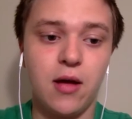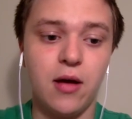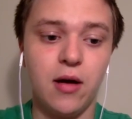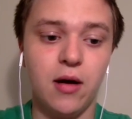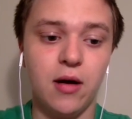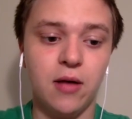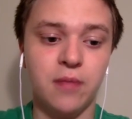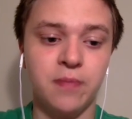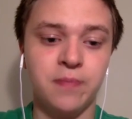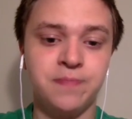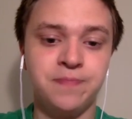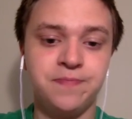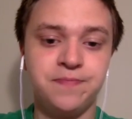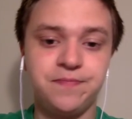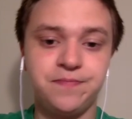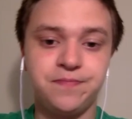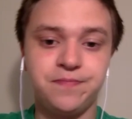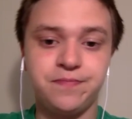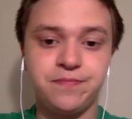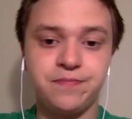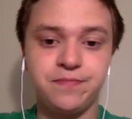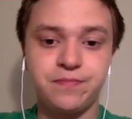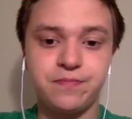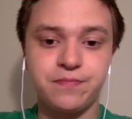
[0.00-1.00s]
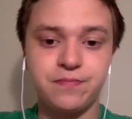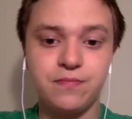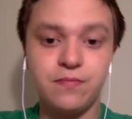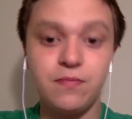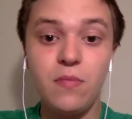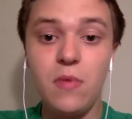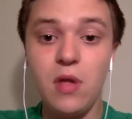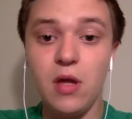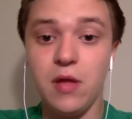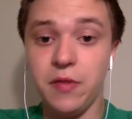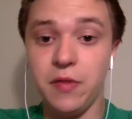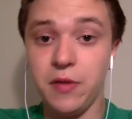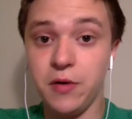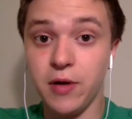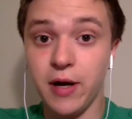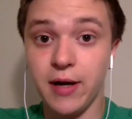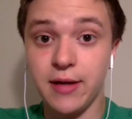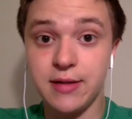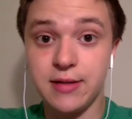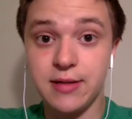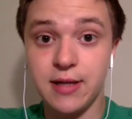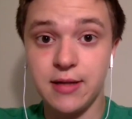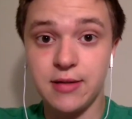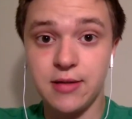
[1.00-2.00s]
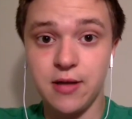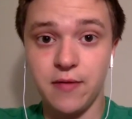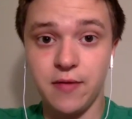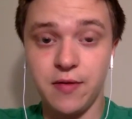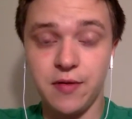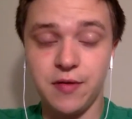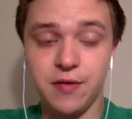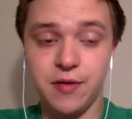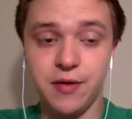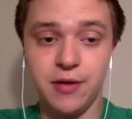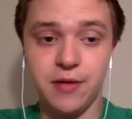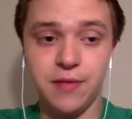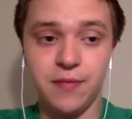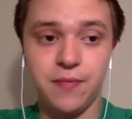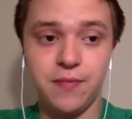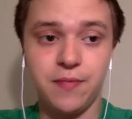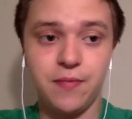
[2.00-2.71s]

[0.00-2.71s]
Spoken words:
And the United States obviously